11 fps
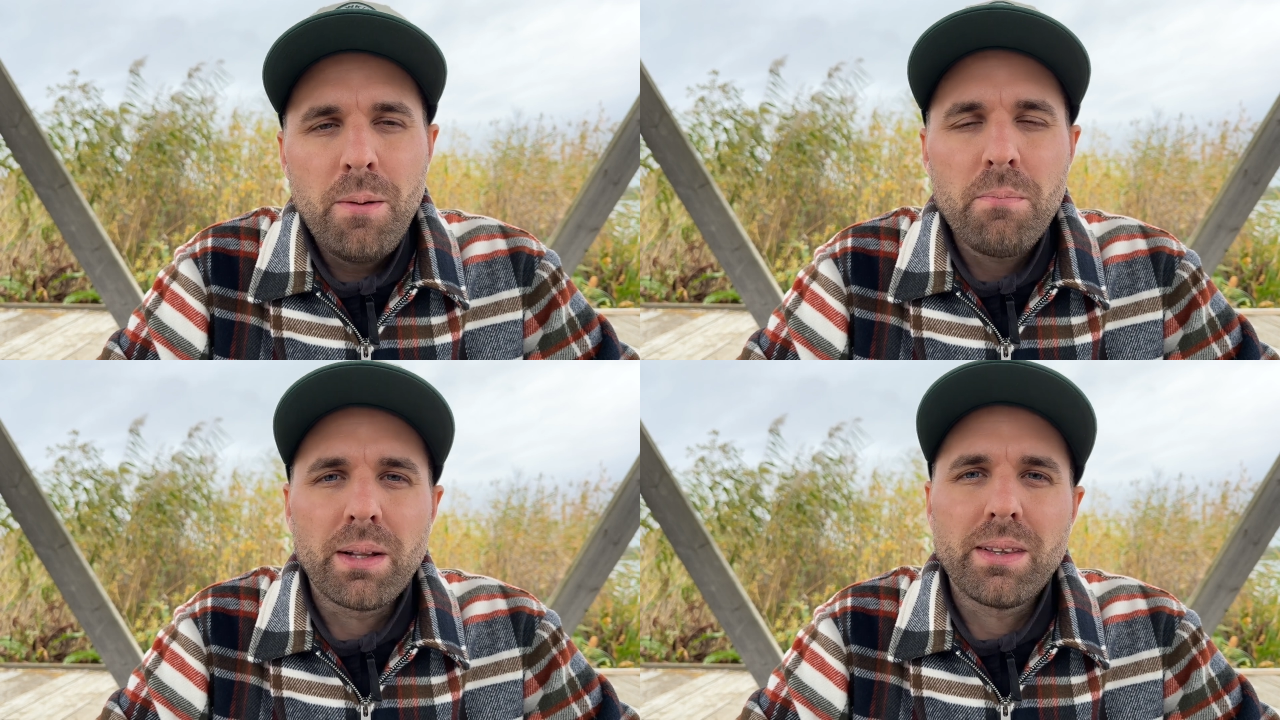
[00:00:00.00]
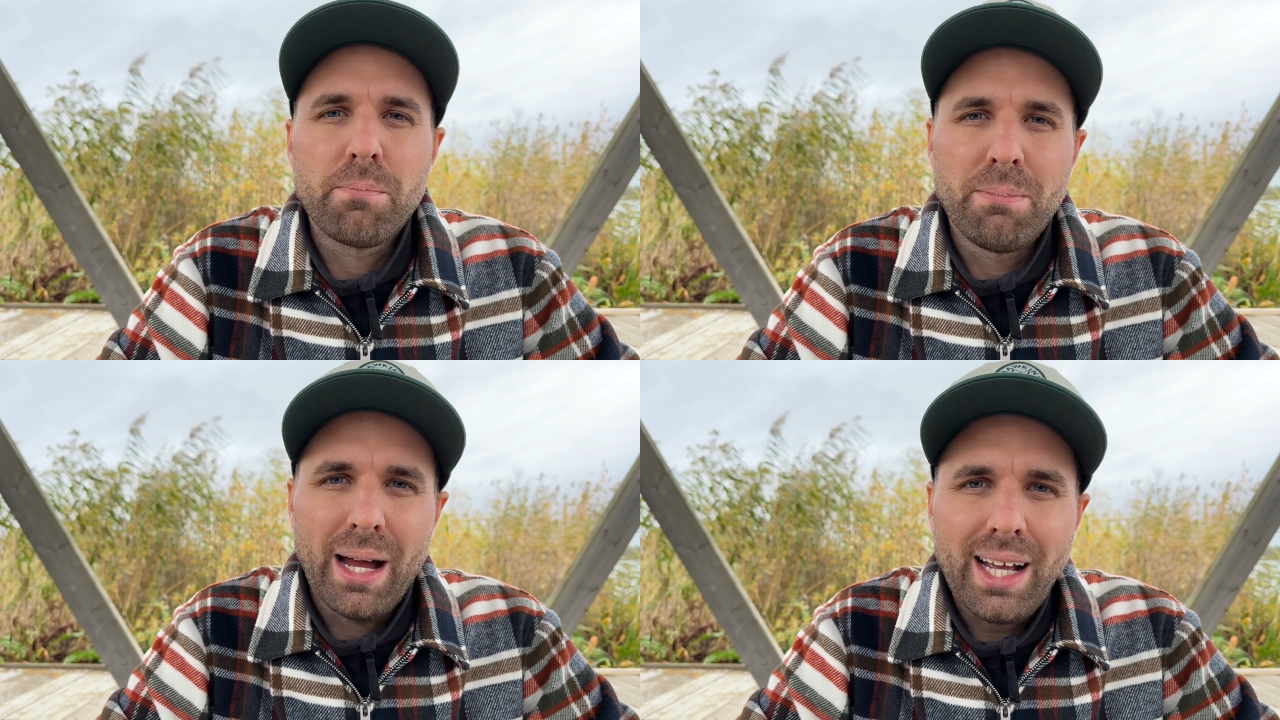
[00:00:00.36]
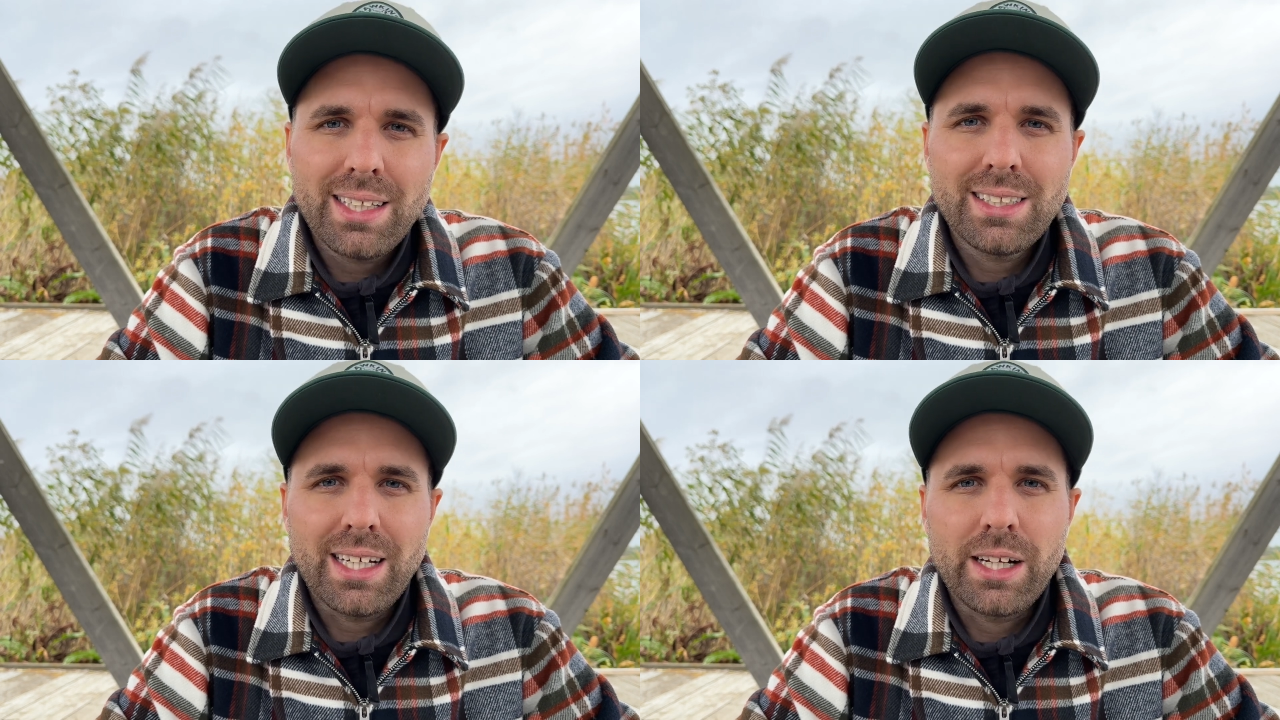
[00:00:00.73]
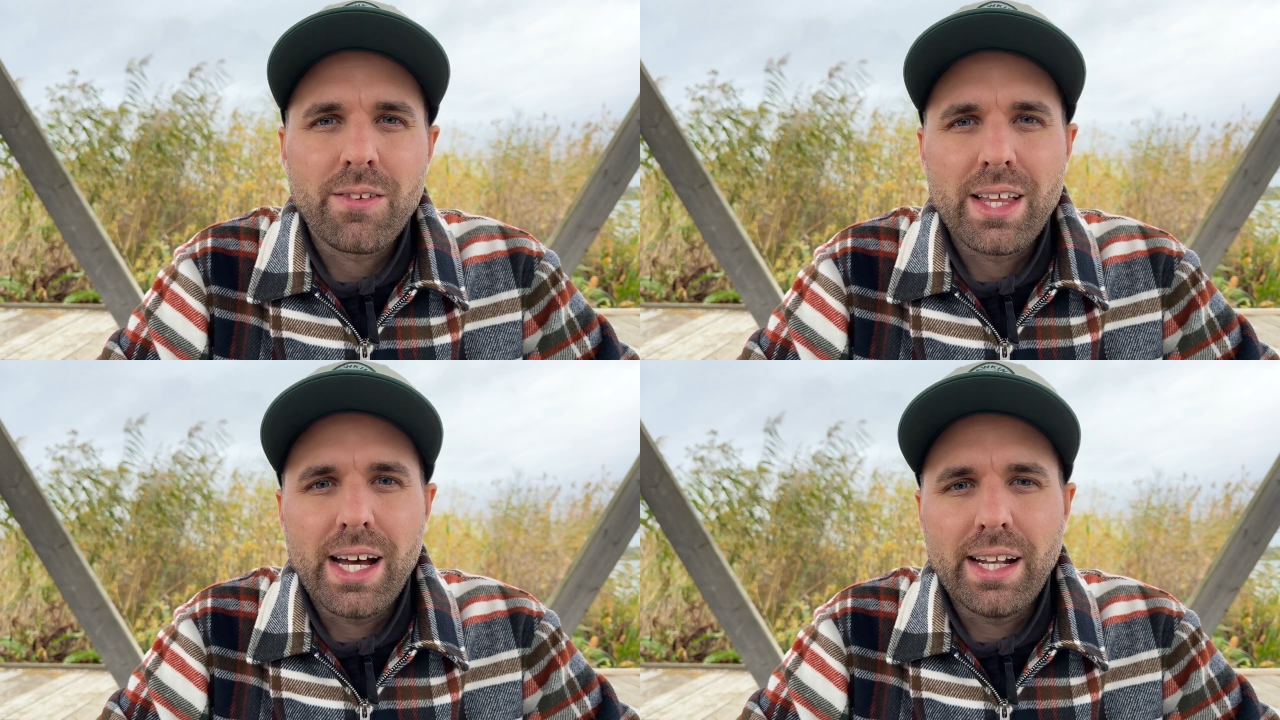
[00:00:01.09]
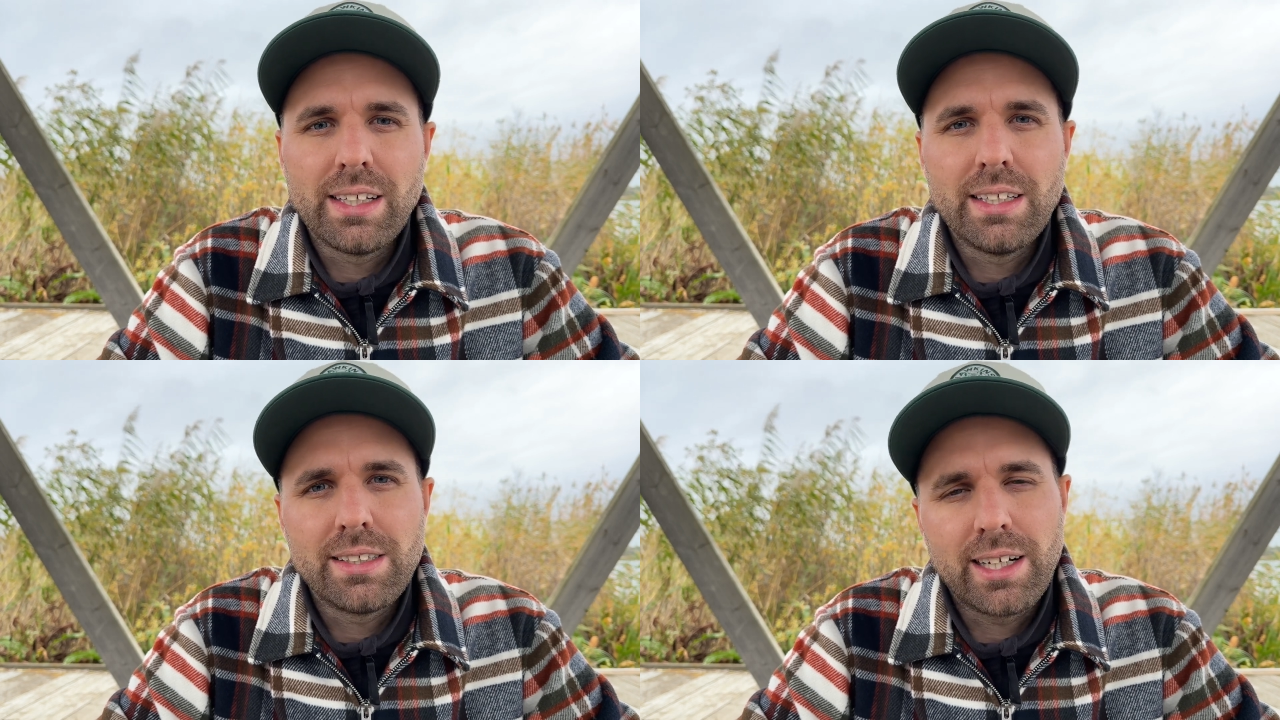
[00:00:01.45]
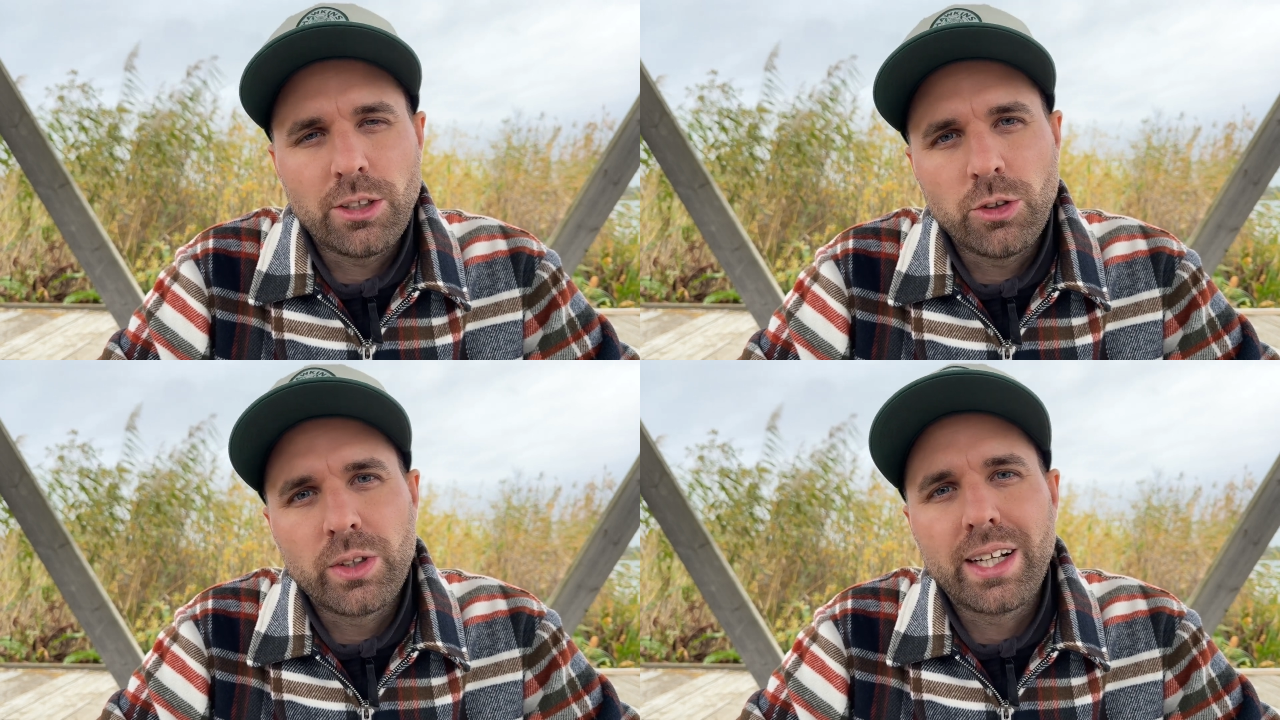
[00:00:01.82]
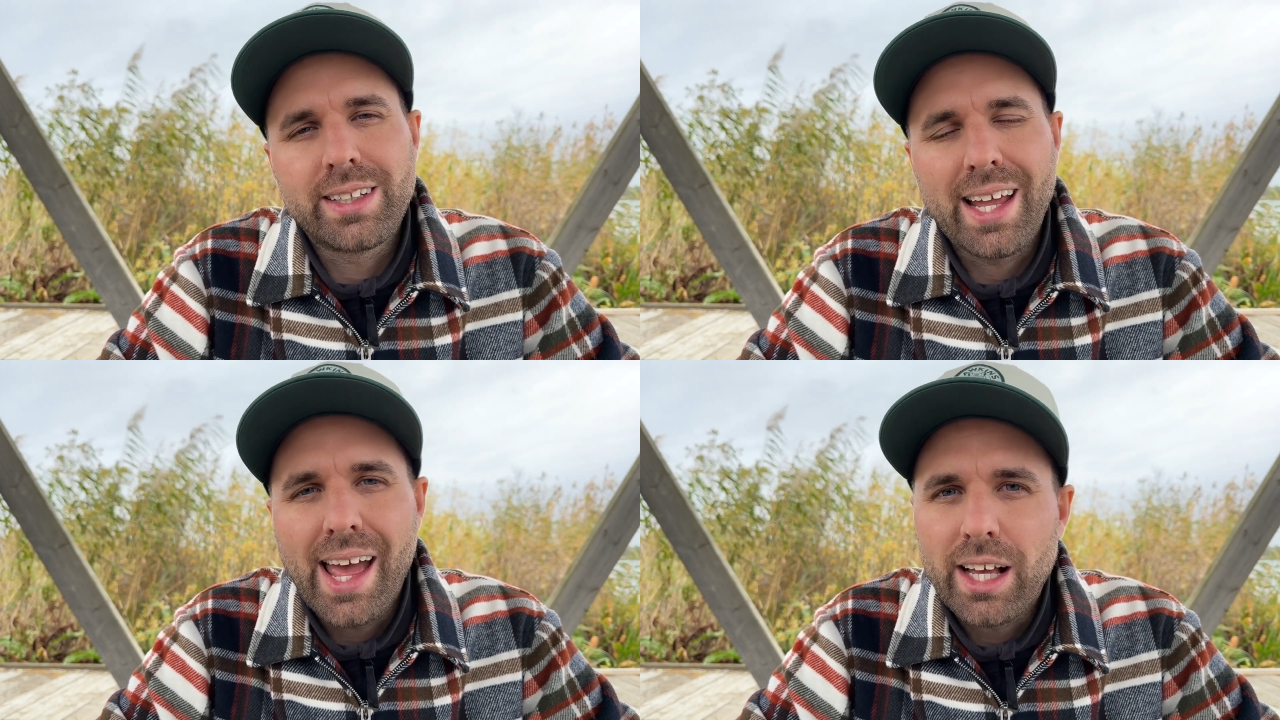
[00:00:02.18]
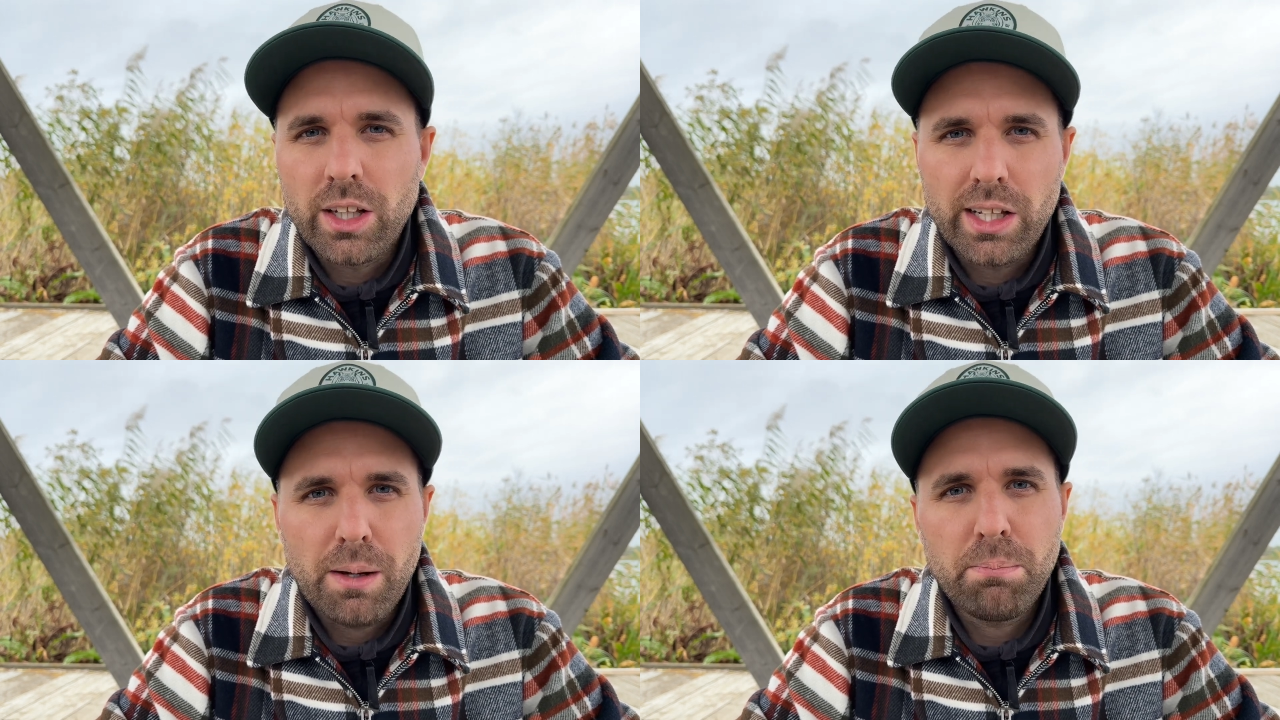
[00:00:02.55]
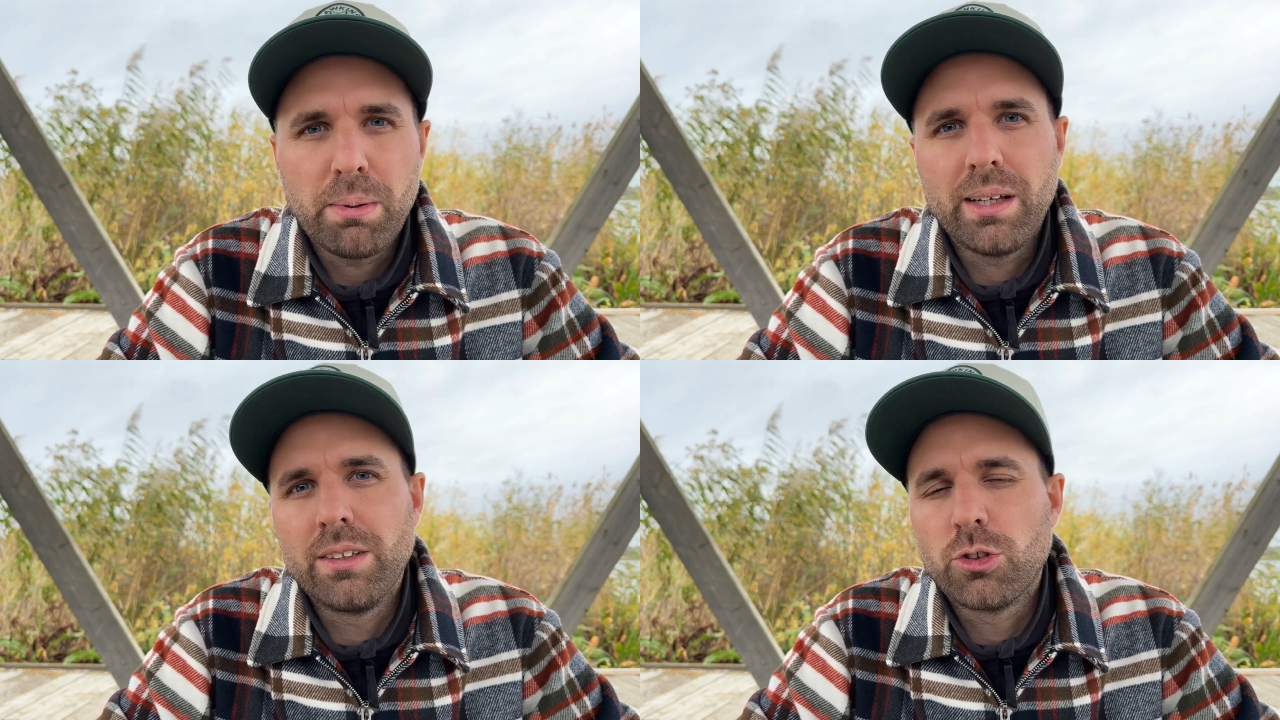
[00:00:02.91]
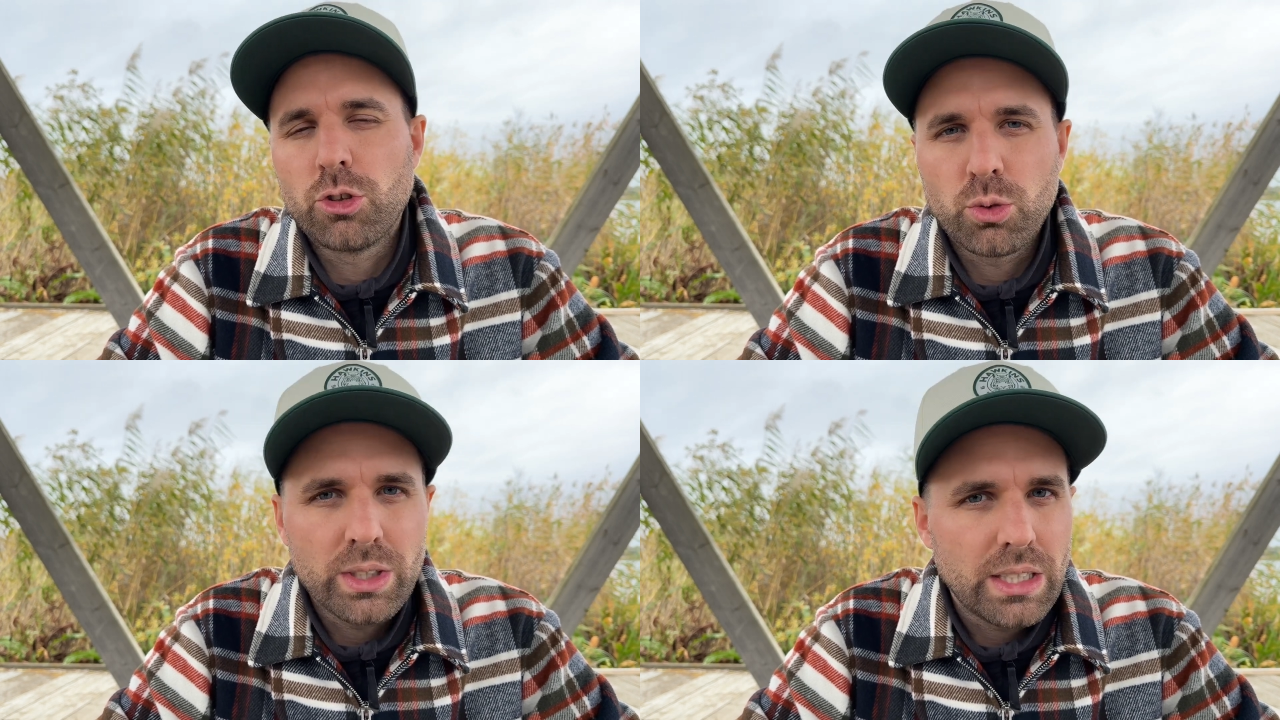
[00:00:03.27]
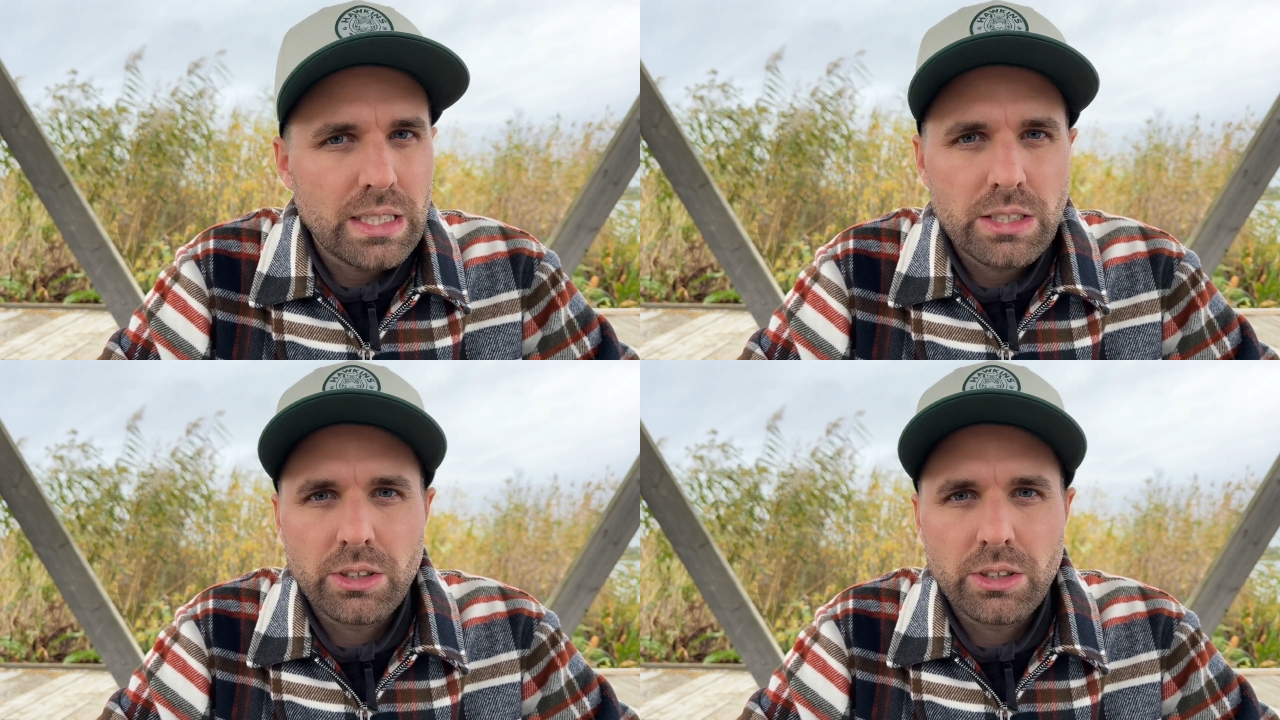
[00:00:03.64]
But the backside of that is that you get tangled up in trees,